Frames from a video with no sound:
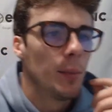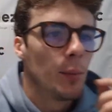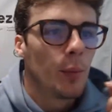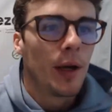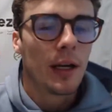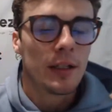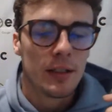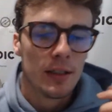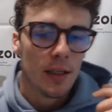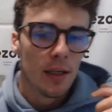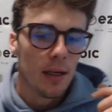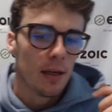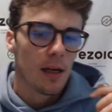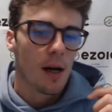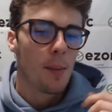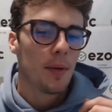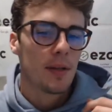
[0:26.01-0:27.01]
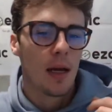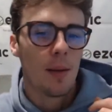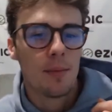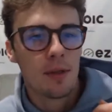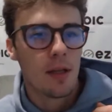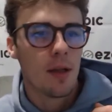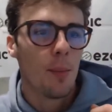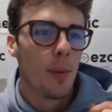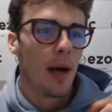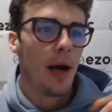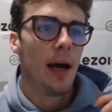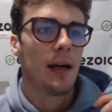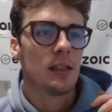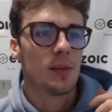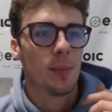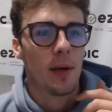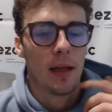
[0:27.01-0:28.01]
We actually did it a couple times in the
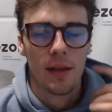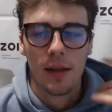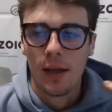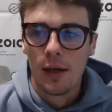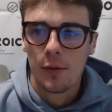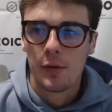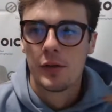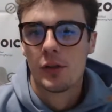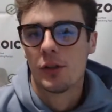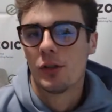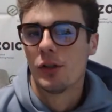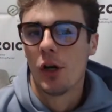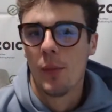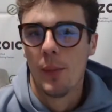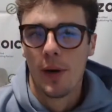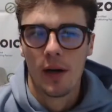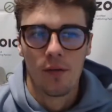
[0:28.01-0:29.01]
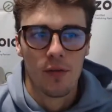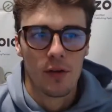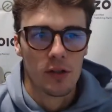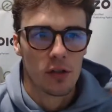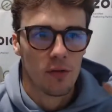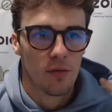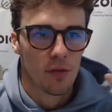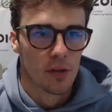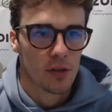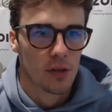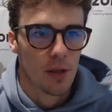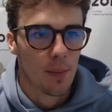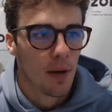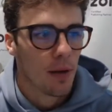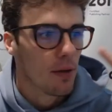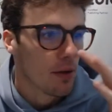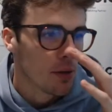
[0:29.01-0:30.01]
past, but I think it was just so beneficial for
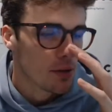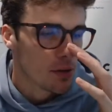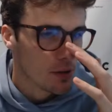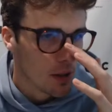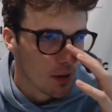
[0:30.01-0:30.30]
some others.